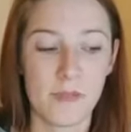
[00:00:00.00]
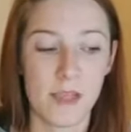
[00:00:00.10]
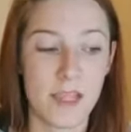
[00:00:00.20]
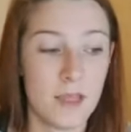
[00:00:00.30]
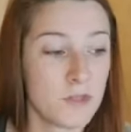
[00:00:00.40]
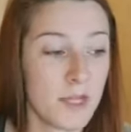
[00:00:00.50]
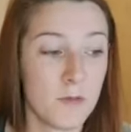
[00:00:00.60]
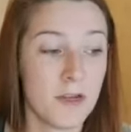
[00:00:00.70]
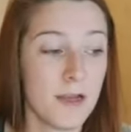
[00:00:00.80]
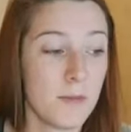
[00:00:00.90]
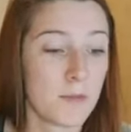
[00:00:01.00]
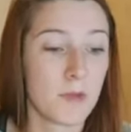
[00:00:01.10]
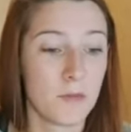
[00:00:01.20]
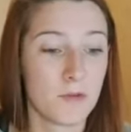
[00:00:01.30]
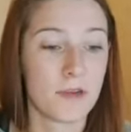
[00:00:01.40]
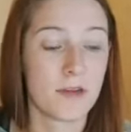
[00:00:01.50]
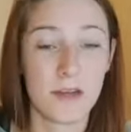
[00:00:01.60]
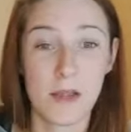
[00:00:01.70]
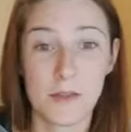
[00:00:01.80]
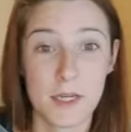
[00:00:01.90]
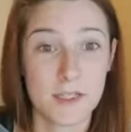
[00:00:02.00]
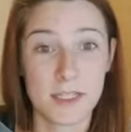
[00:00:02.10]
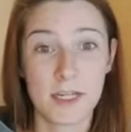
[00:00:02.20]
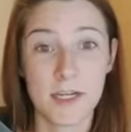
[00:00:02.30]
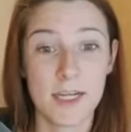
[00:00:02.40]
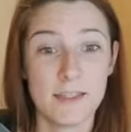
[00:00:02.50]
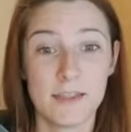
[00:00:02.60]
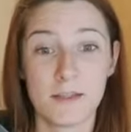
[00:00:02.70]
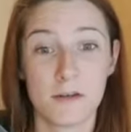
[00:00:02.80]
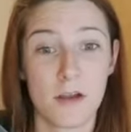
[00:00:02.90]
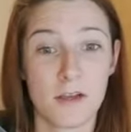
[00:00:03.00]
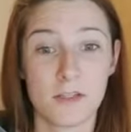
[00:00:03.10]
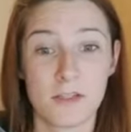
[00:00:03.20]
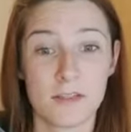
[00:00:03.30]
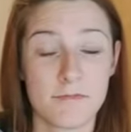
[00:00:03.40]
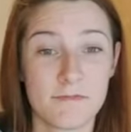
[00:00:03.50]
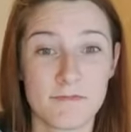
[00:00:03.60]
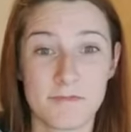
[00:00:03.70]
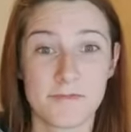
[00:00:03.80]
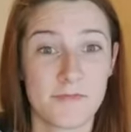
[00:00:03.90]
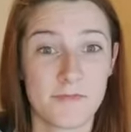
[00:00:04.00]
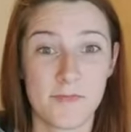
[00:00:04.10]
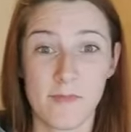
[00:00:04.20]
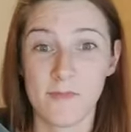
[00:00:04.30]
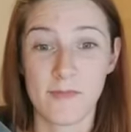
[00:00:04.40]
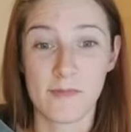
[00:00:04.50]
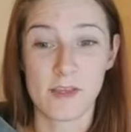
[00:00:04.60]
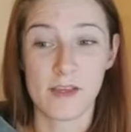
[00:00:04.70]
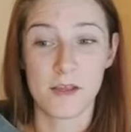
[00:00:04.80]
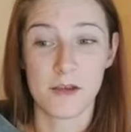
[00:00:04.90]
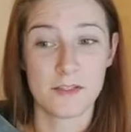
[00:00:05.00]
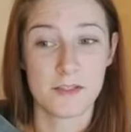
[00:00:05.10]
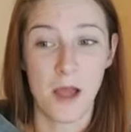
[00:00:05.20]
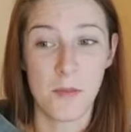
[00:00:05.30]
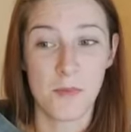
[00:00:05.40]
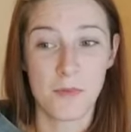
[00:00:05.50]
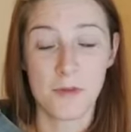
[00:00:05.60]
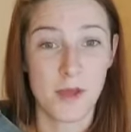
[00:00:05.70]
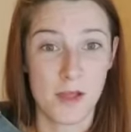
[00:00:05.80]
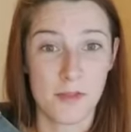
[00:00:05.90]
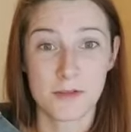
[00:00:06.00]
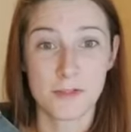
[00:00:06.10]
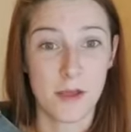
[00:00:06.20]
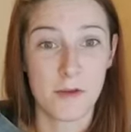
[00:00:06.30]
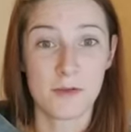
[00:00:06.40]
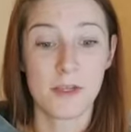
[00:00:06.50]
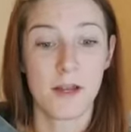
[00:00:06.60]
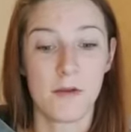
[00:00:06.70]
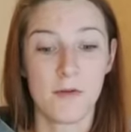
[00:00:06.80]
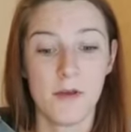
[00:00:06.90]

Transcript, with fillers: Keep showing up and people are going to know that you're serious and you're not just going to stop in a month or so, you know.